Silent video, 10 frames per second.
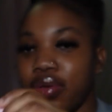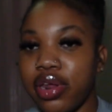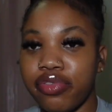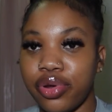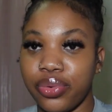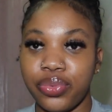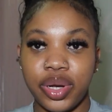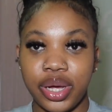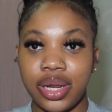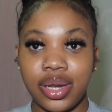never know
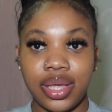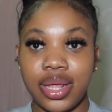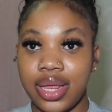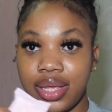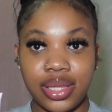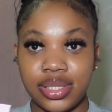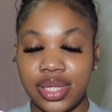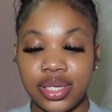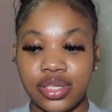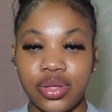when you're gonna need any of these
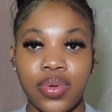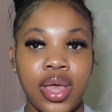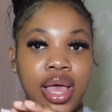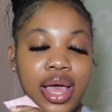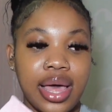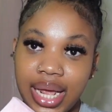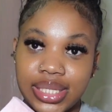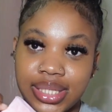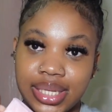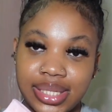things, so I like to stay